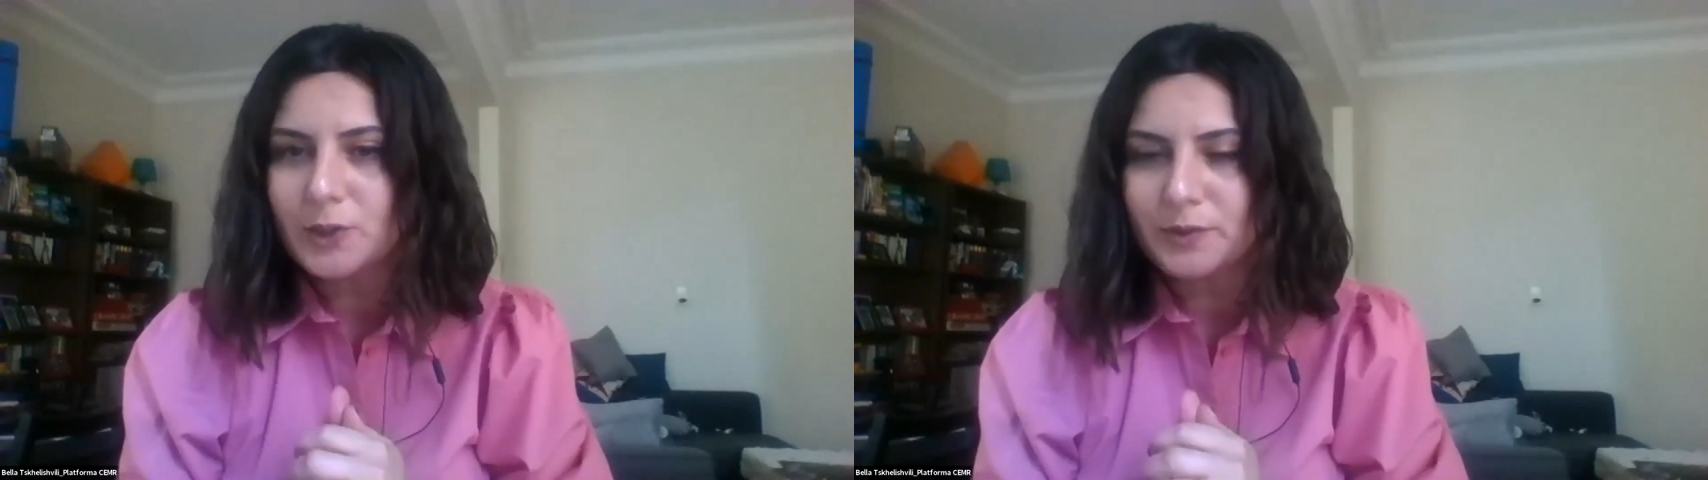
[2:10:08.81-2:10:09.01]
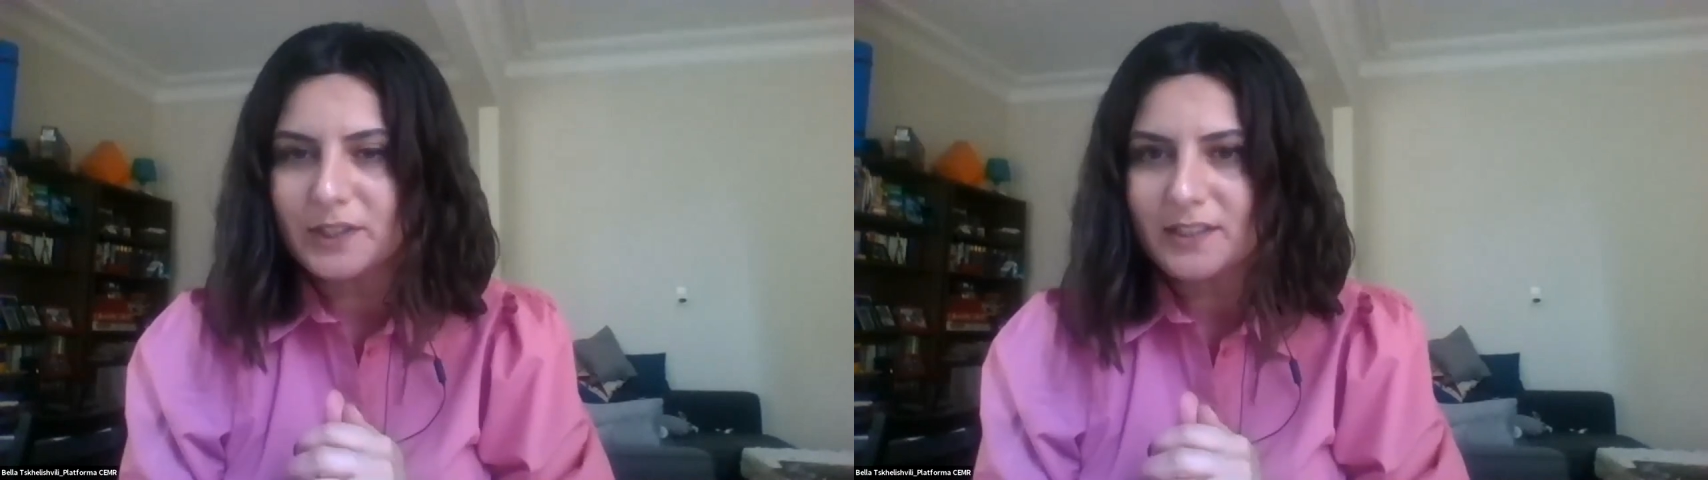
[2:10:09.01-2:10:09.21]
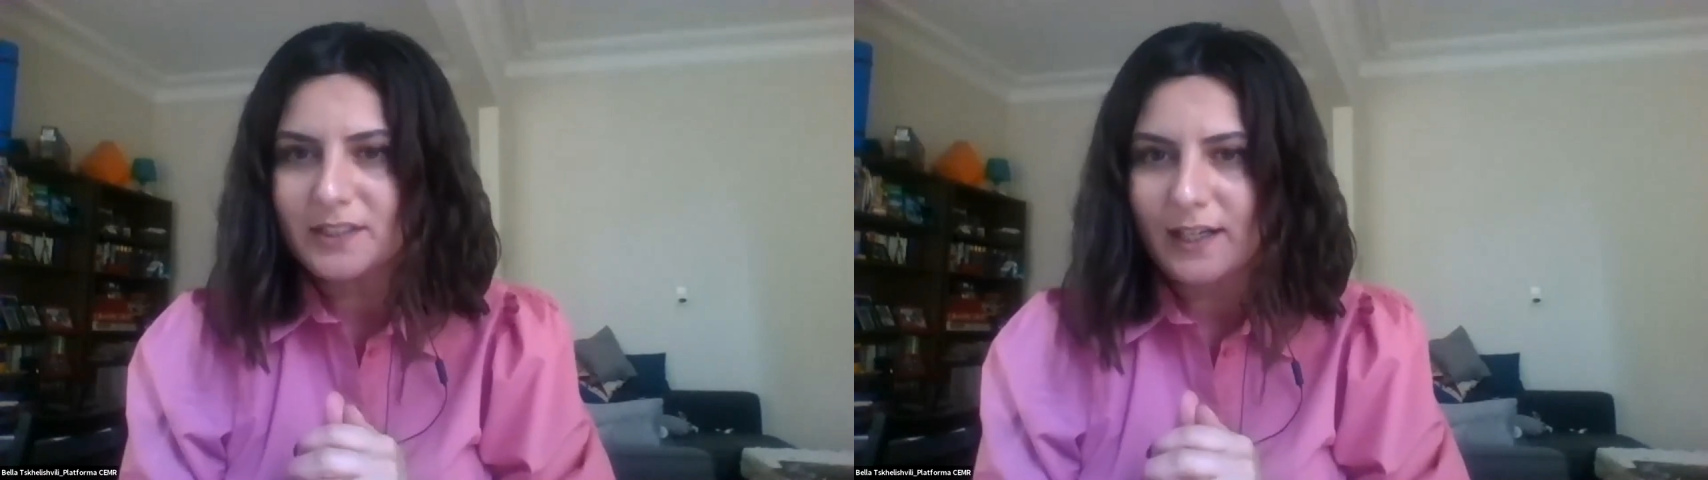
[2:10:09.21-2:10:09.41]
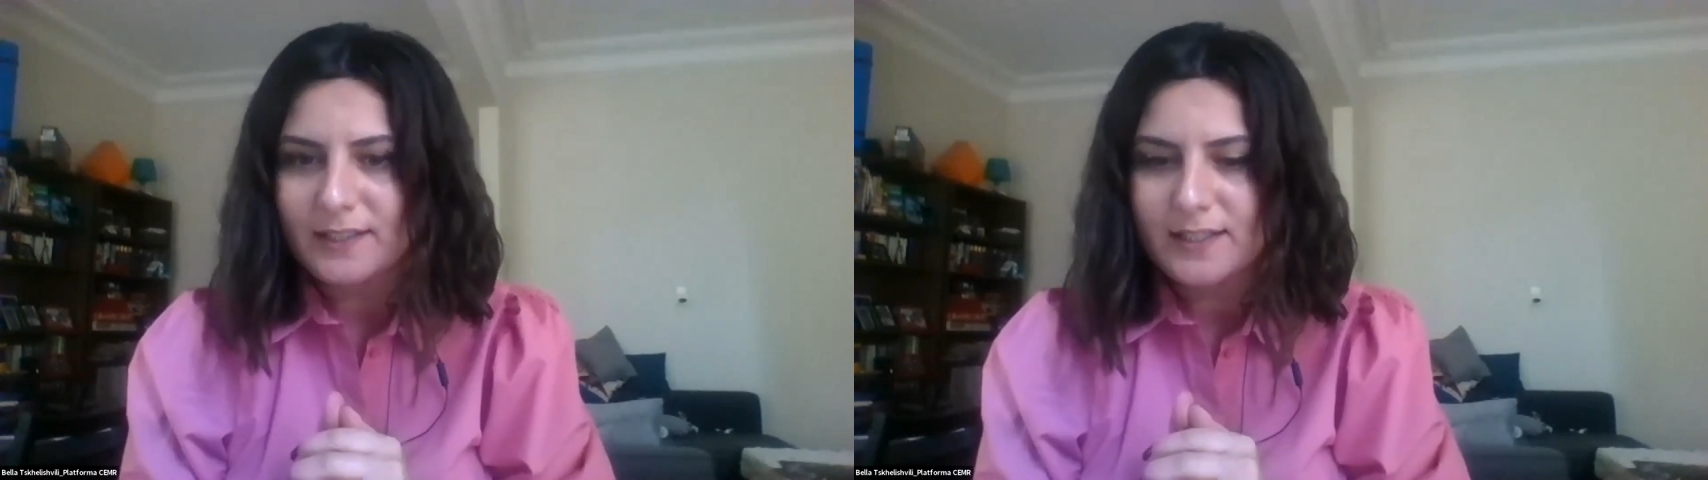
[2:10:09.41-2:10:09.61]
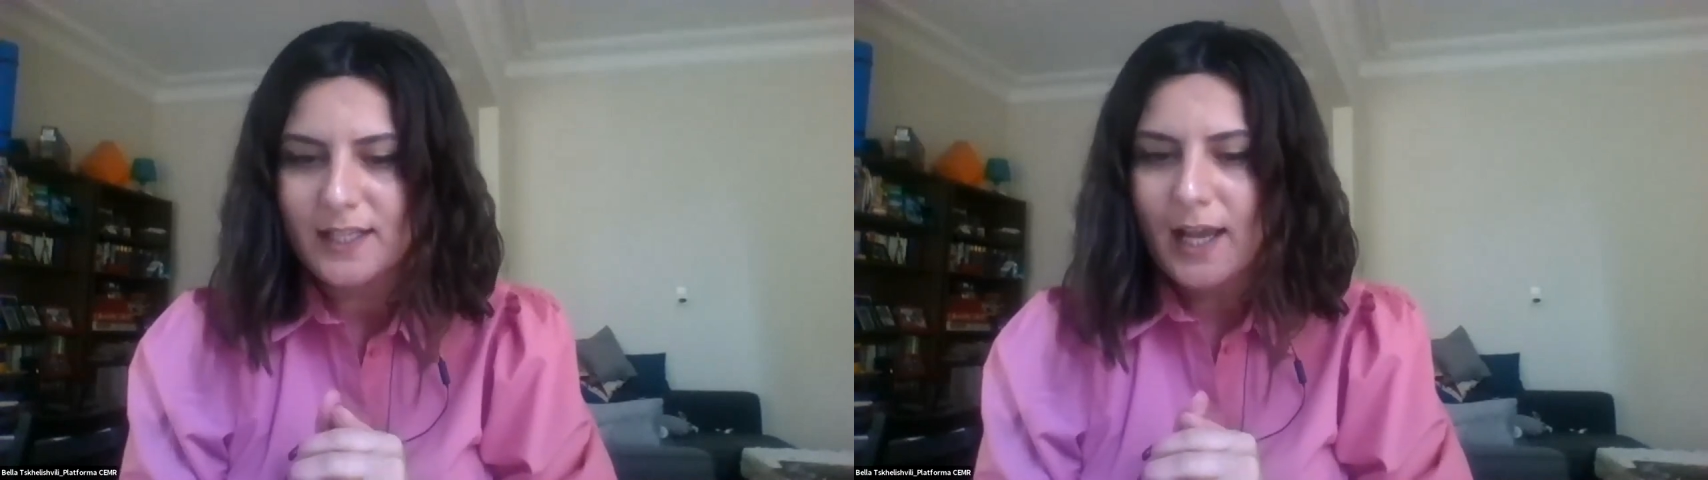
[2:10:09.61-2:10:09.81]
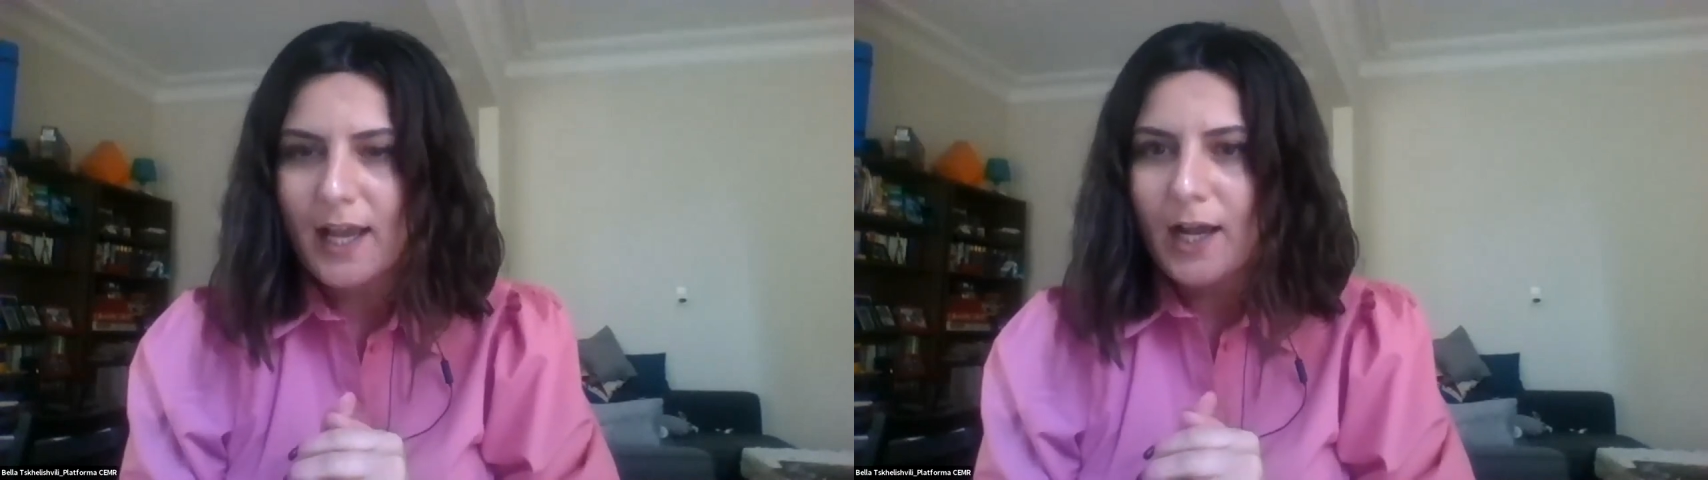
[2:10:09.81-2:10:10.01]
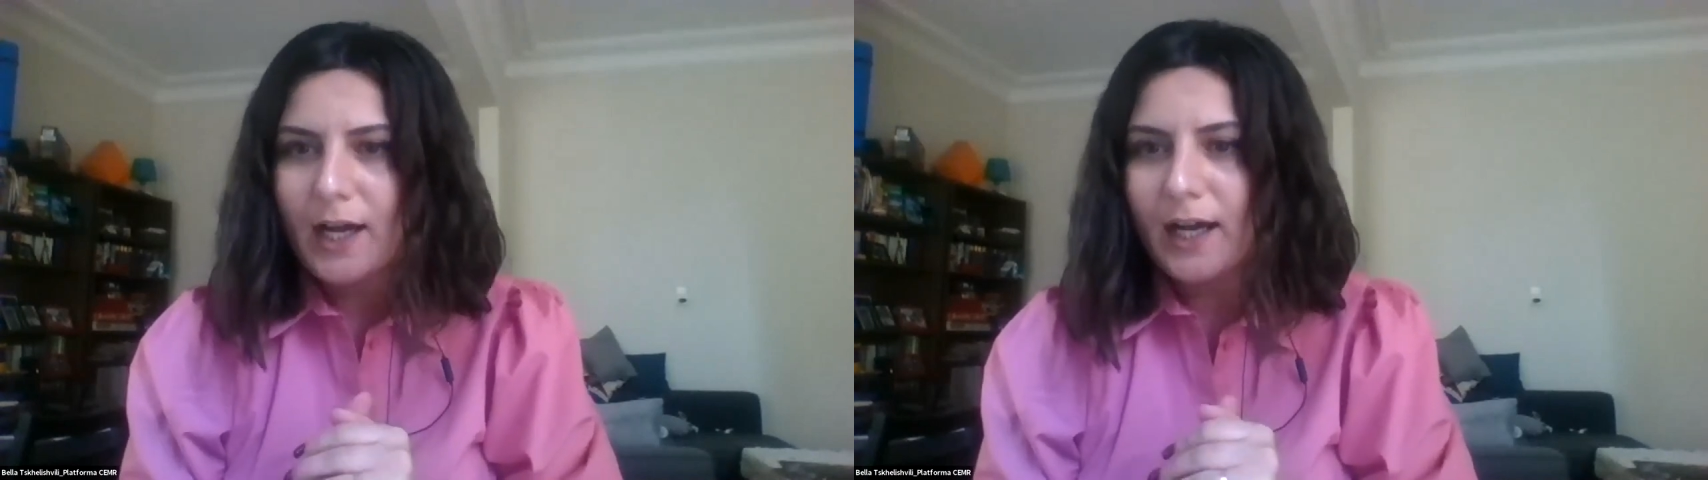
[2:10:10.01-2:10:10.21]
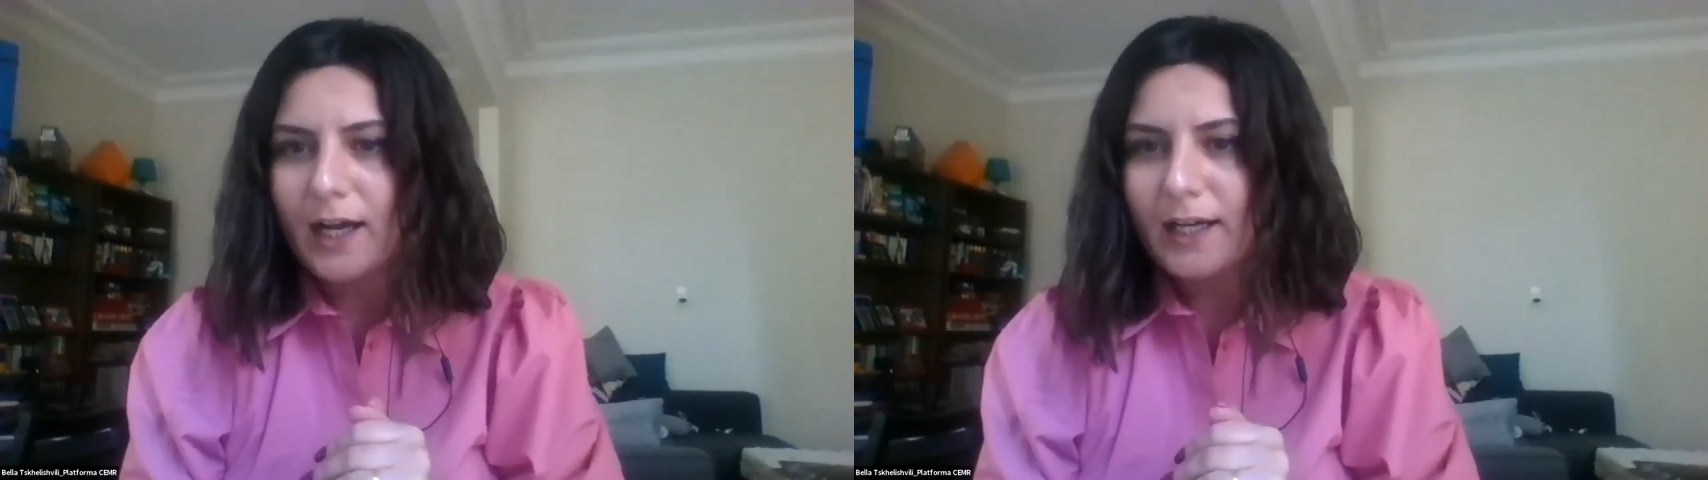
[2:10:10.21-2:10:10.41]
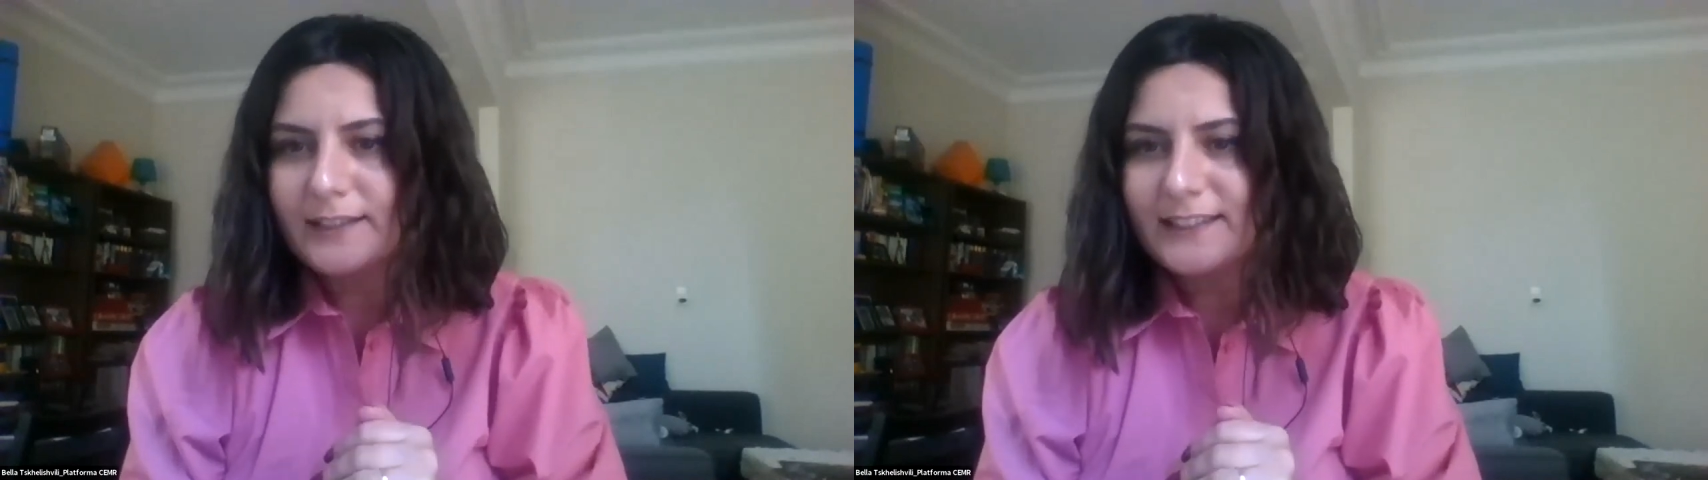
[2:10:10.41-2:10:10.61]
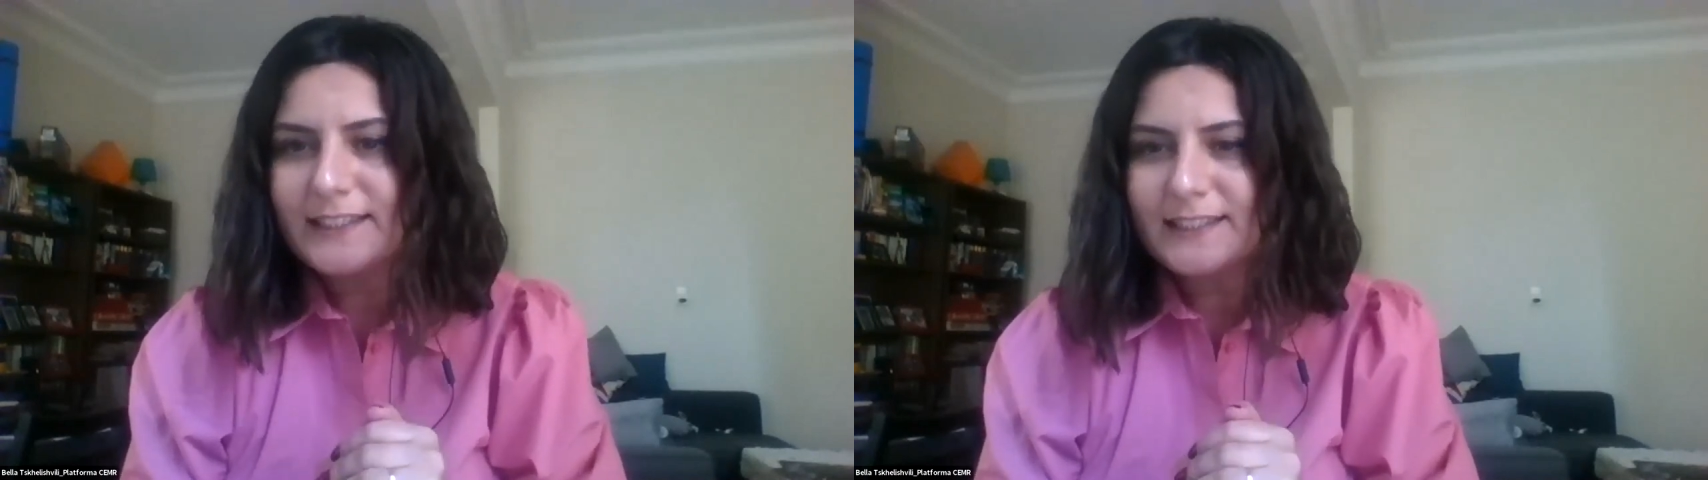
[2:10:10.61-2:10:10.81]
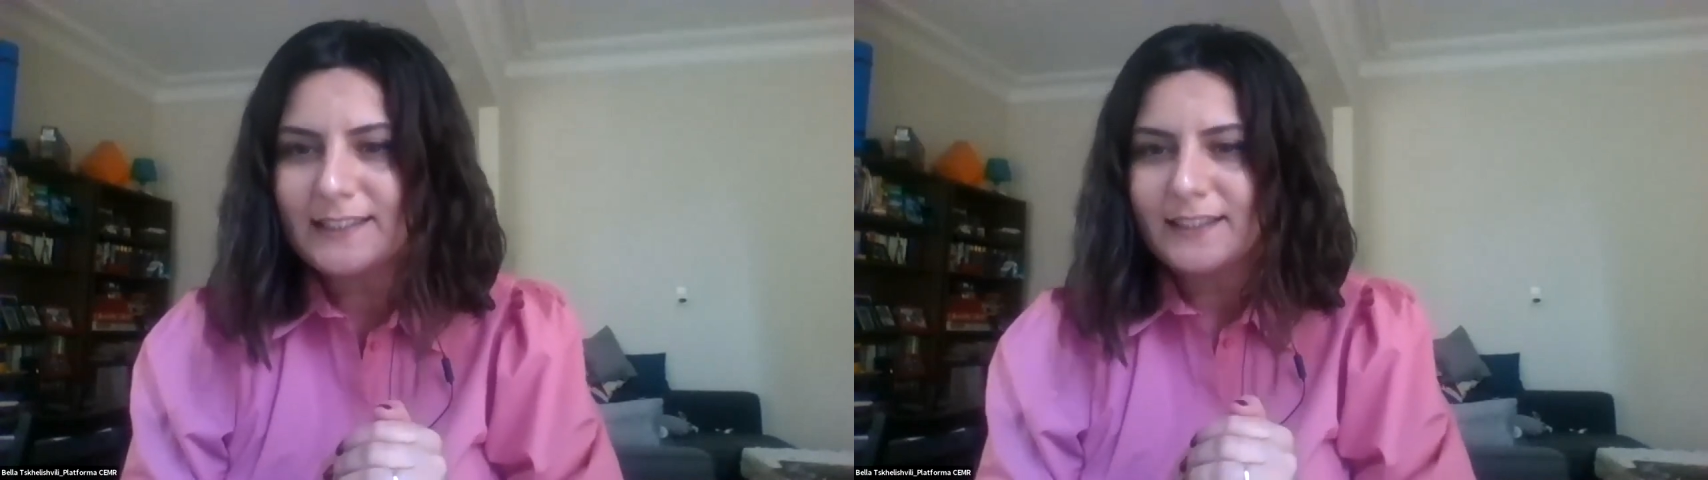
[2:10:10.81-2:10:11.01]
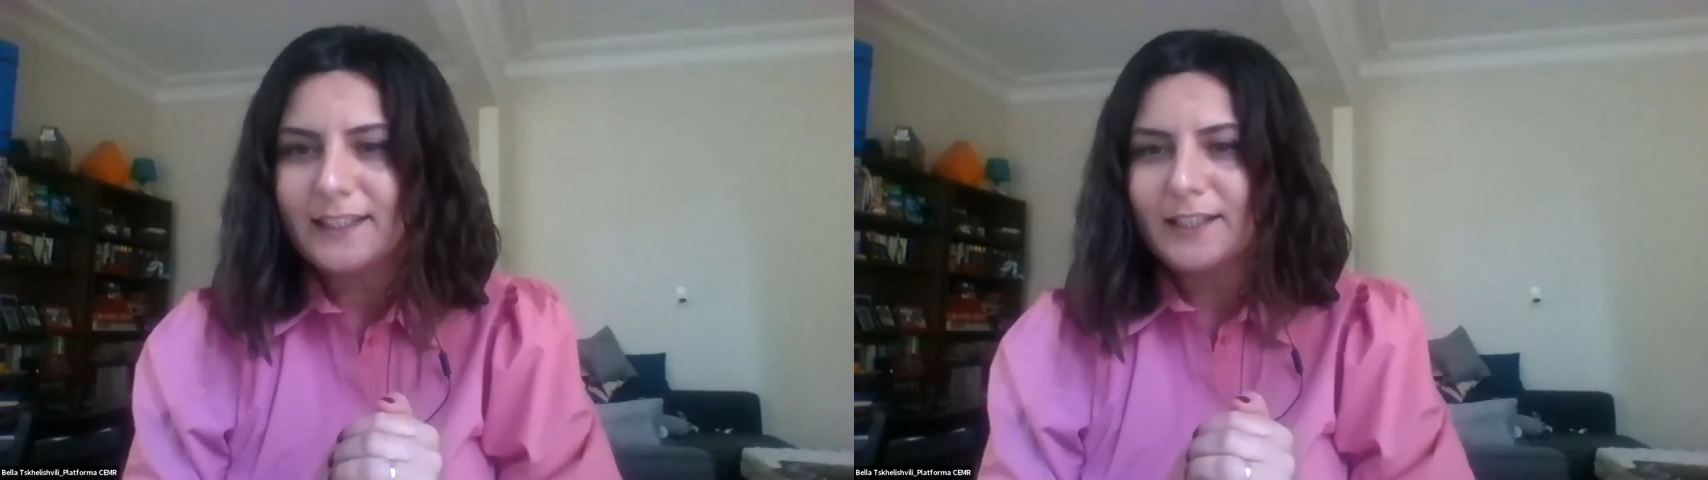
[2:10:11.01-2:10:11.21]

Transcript: to discuss. This